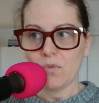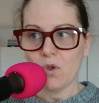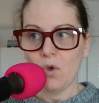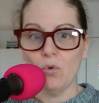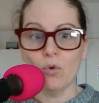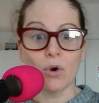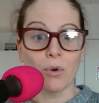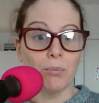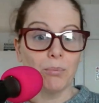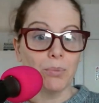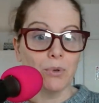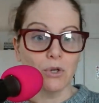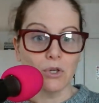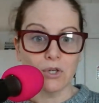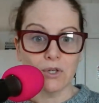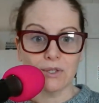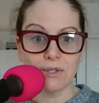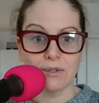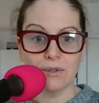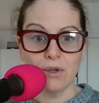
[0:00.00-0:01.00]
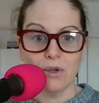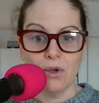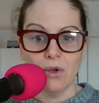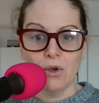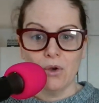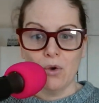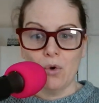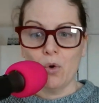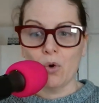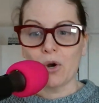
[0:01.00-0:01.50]
or books
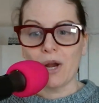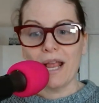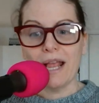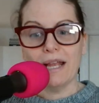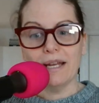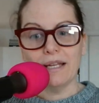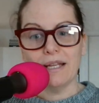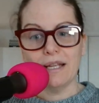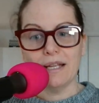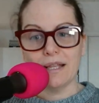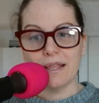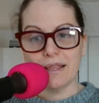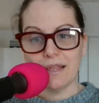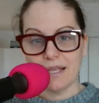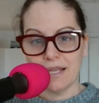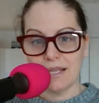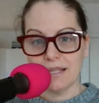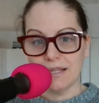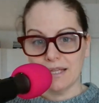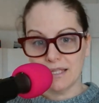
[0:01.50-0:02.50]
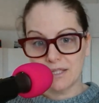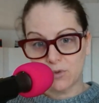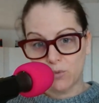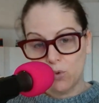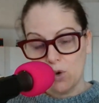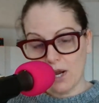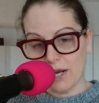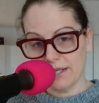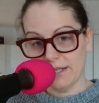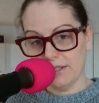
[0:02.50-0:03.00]
or anything that's
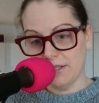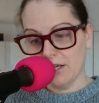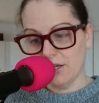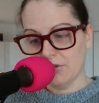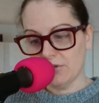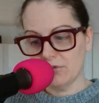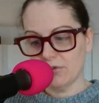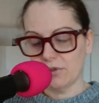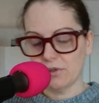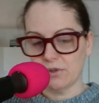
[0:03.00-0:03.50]
wide enough